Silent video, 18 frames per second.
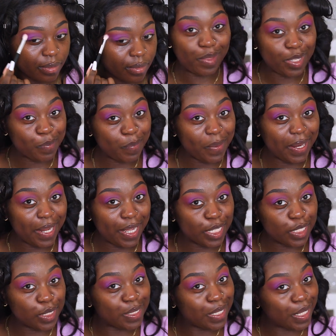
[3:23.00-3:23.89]
This
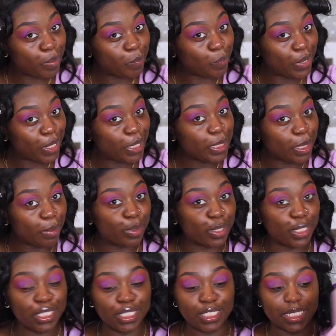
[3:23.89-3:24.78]
palette is like pretty
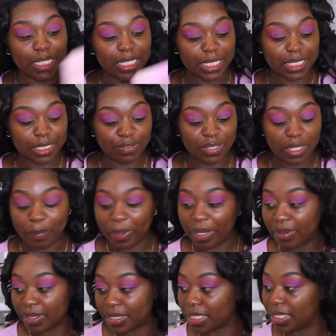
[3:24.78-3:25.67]
damn good. Like it's really
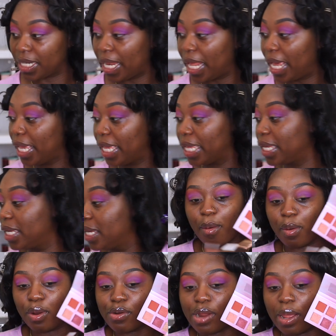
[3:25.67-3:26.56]
pigmented, I like it.
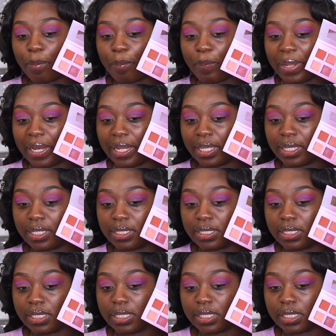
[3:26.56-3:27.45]
I'm gonna grab
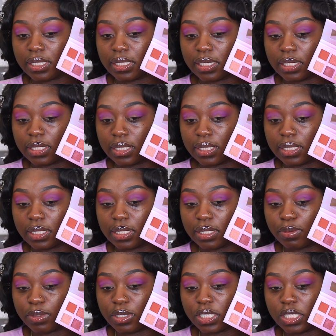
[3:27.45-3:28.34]
Billions,
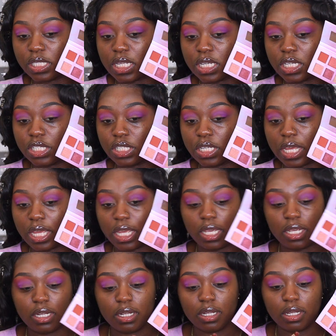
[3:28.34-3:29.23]
which is this
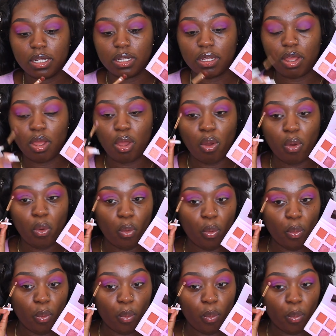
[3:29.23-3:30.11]
shade.
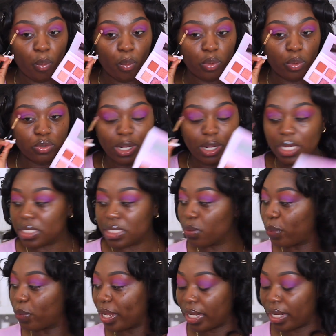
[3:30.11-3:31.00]
Do I need
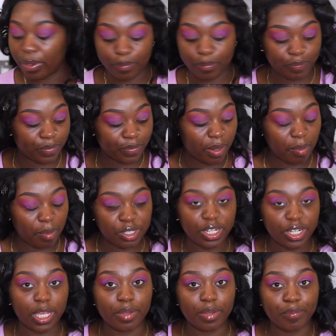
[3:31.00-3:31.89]
to wet it? Let me
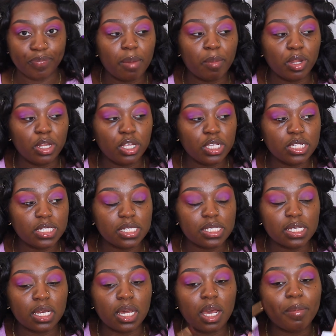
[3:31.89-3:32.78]
check. I'm gonna use
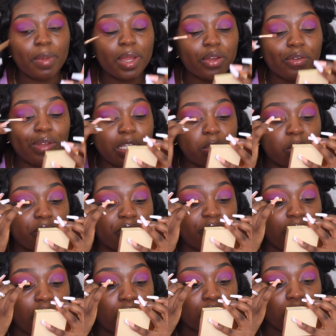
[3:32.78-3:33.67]
this to cut my crease
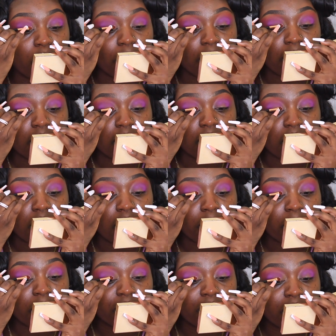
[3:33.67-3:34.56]
without going in and
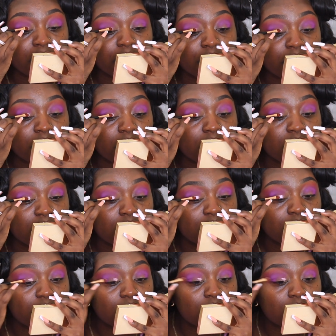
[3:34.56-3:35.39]
cut my crease first.